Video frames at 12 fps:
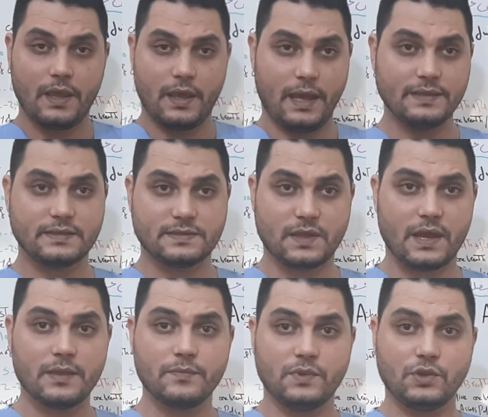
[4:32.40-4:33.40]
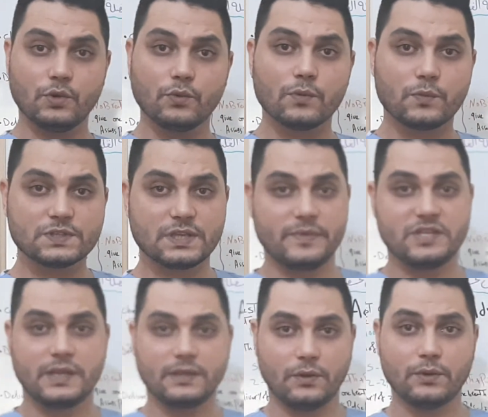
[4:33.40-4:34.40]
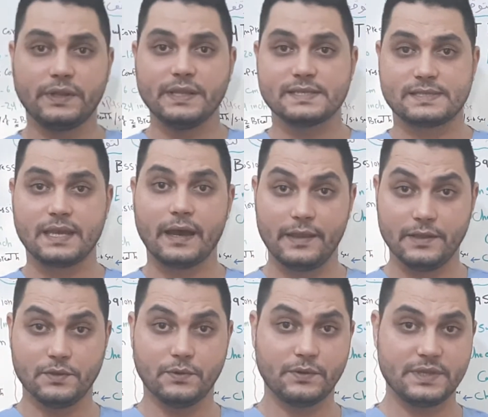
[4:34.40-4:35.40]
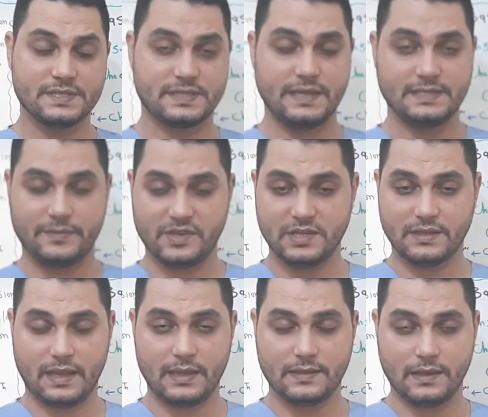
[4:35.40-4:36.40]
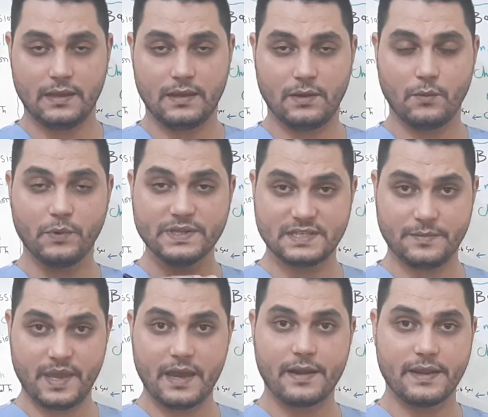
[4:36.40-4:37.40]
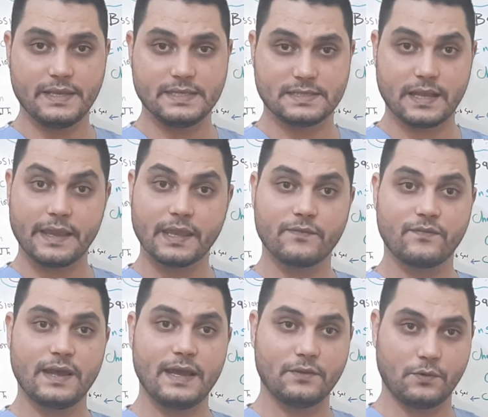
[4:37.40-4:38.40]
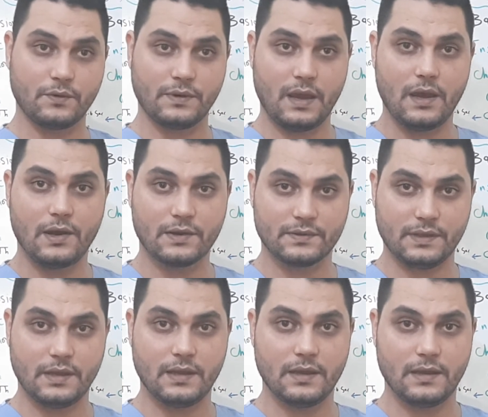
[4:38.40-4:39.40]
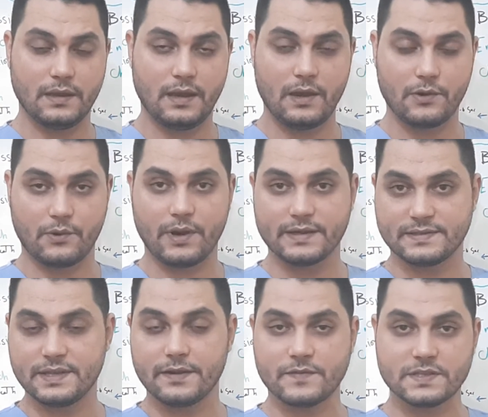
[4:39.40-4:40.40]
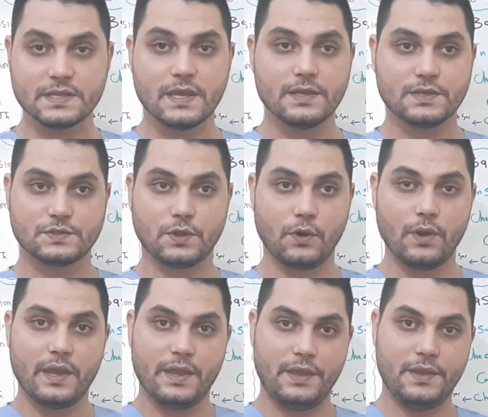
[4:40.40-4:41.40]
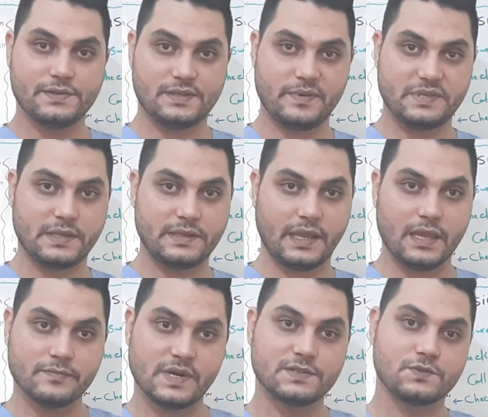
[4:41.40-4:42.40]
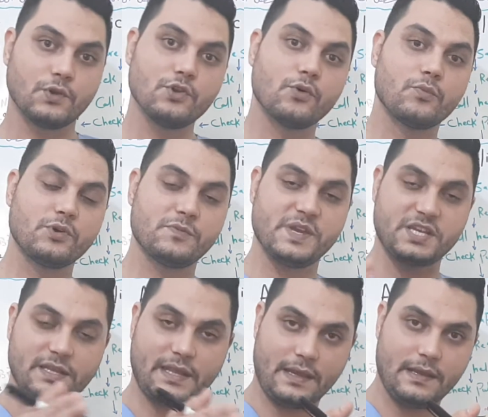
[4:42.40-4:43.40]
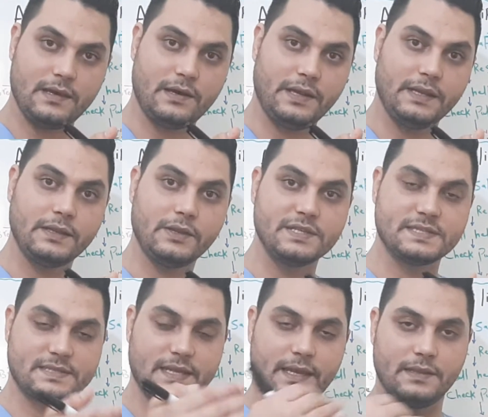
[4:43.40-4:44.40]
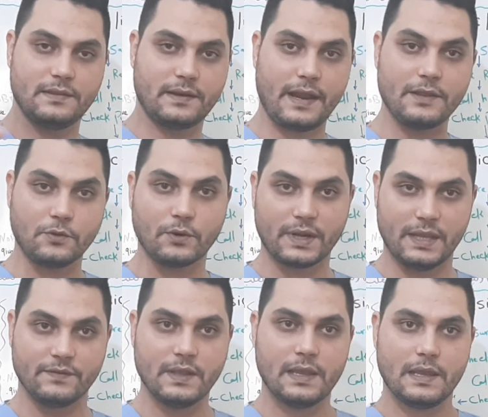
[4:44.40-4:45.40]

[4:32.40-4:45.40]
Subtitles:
At this time you will put the patient on his side. The patient at when CPR, he is lying flat on hard surface. So here the patient gain pulse, so you will put patient in his side, right or left.